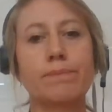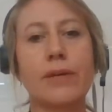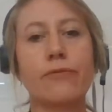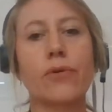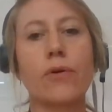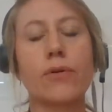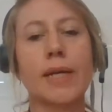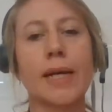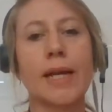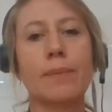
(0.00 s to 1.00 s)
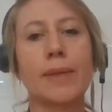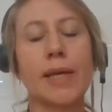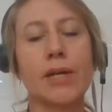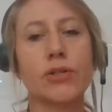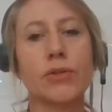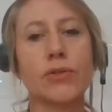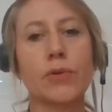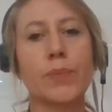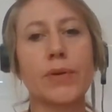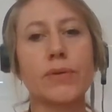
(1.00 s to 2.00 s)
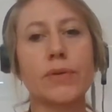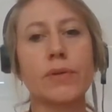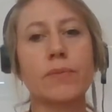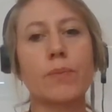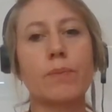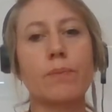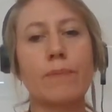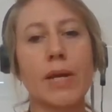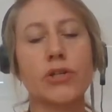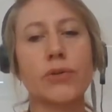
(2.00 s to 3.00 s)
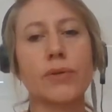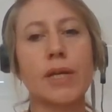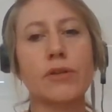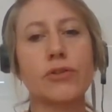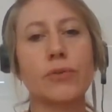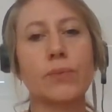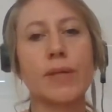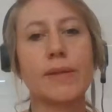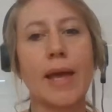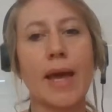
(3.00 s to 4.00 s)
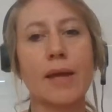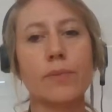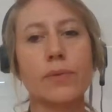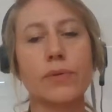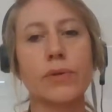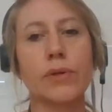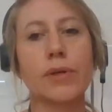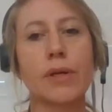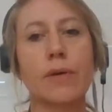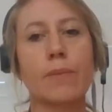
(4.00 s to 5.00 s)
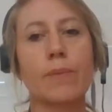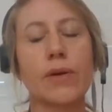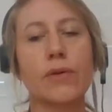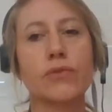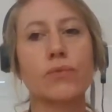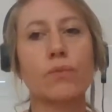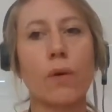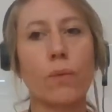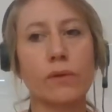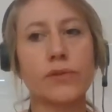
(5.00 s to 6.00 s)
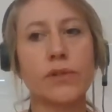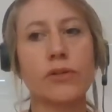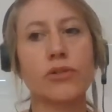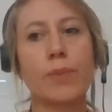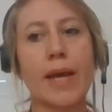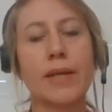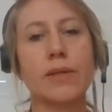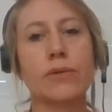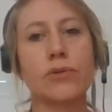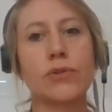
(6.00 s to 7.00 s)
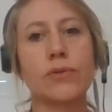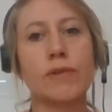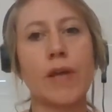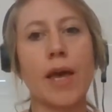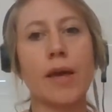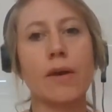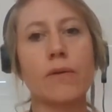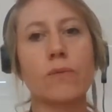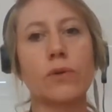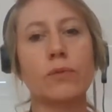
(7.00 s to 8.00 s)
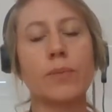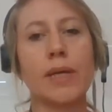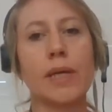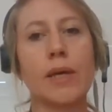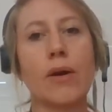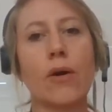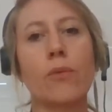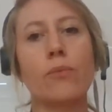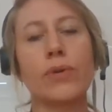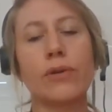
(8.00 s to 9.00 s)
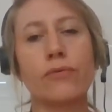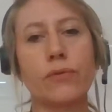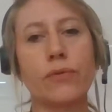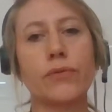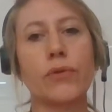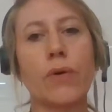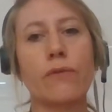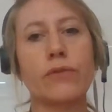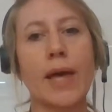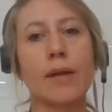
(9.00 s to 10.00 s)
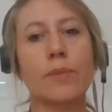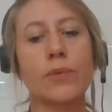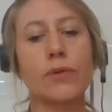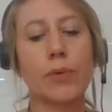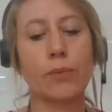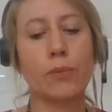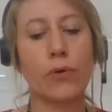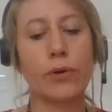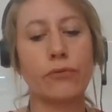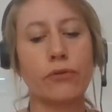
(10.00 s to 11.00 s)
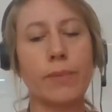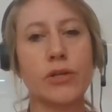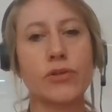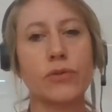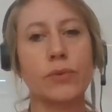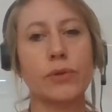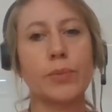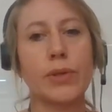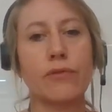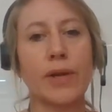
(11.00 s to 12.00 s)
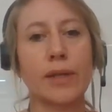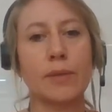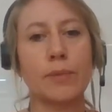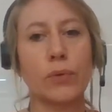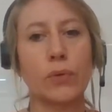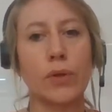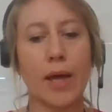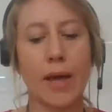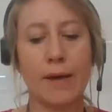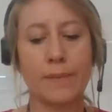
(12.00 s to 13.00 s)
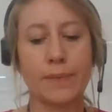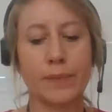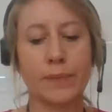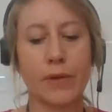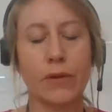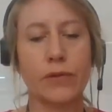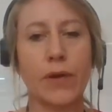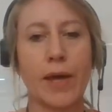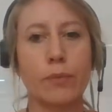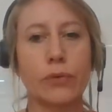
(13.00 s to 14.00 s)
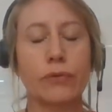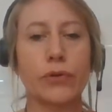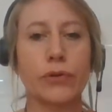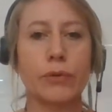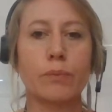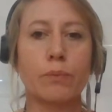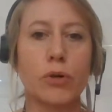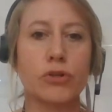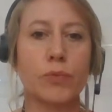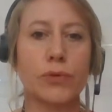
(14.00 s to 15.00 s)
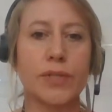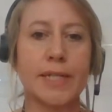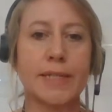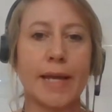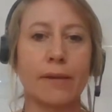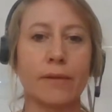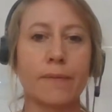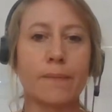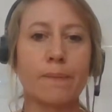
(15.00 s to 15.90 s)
Before online applications open, make sure that you read the handbook, because what we'll touch base on today will be a brief overview of the handbook, but more information will be available on the handbook for you, much more detail.